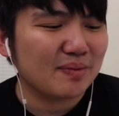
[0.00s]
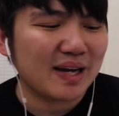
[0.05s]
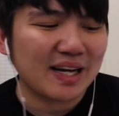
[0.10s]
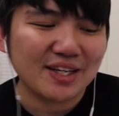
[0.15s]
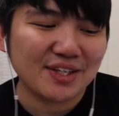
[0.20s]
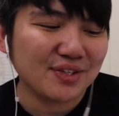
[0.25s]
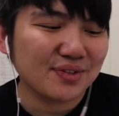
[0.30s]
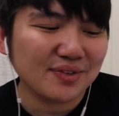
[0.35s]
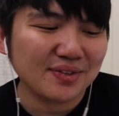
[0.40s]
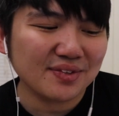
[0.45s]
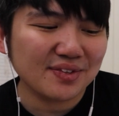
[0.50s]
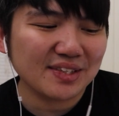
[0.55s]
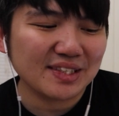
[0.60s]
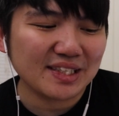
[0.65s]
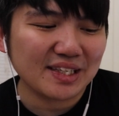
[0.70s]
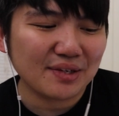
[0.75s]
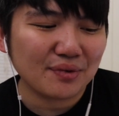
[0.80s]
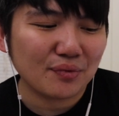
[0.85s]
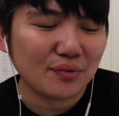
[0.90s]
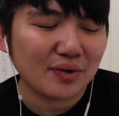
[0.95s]
I don't
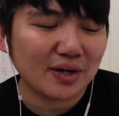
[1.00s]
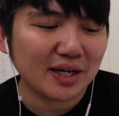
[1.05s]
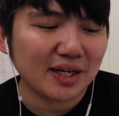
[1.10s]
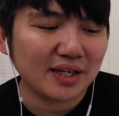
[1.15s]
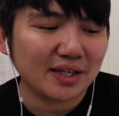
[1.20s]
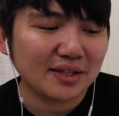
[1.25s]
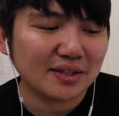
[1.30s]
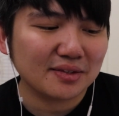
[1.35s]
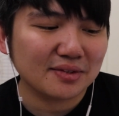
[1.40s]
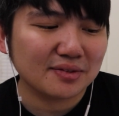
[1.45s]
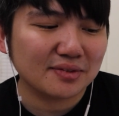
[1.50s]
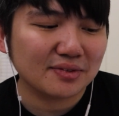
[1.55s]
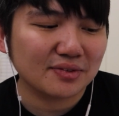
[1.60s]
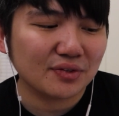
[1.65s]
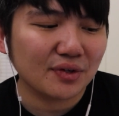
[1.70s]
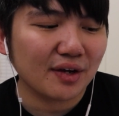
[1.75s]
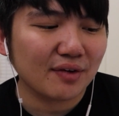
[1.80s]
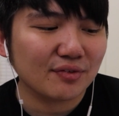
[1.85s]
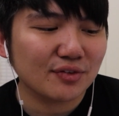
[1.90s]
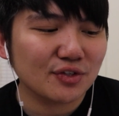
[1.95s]
understand why
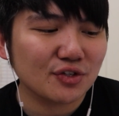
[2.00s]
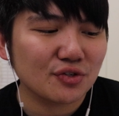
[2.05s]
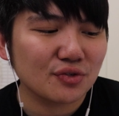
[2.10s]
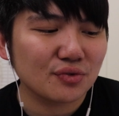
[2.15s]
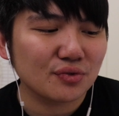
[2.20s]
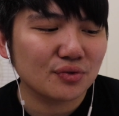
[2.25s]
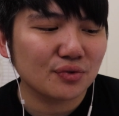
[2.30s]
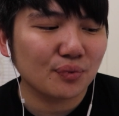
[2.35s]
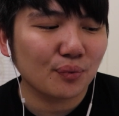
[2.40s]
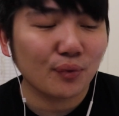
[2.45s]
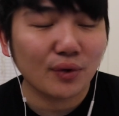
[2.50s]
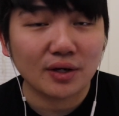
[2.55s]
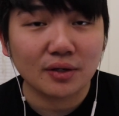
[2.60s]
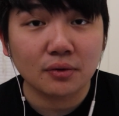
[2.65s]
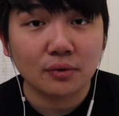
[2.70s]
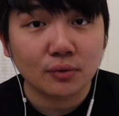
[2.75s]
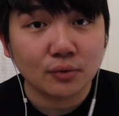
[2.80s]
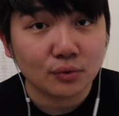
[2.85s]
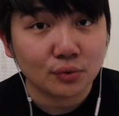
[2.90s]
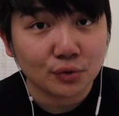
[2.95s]
you have to choose
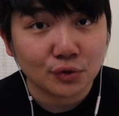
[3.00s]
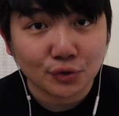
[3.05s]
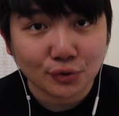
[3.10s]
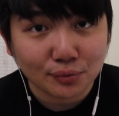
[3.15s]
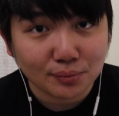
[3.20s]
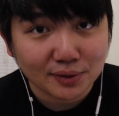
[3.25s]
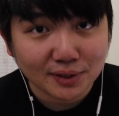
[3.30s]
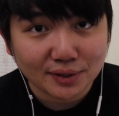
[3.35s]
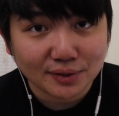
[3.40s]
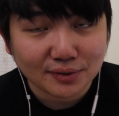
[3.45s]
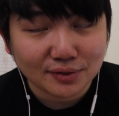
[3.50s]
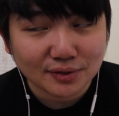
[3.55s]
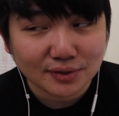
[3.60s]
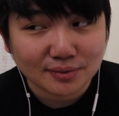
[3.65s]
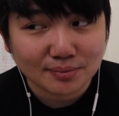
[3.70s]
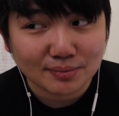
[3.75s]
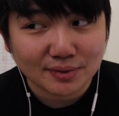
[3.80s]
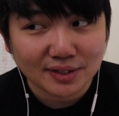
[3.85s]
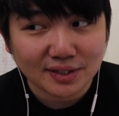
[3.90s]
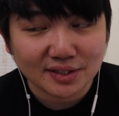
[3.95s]
1 or 2
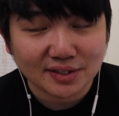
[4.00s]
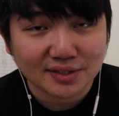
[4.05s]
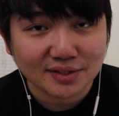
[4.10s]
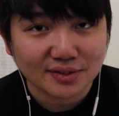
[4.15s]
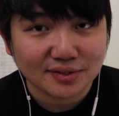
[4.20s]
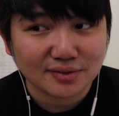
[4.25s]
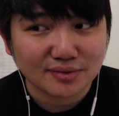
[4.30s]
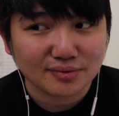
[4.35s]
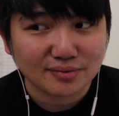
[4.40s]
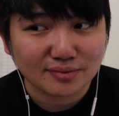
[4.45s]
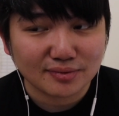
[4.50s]
players, because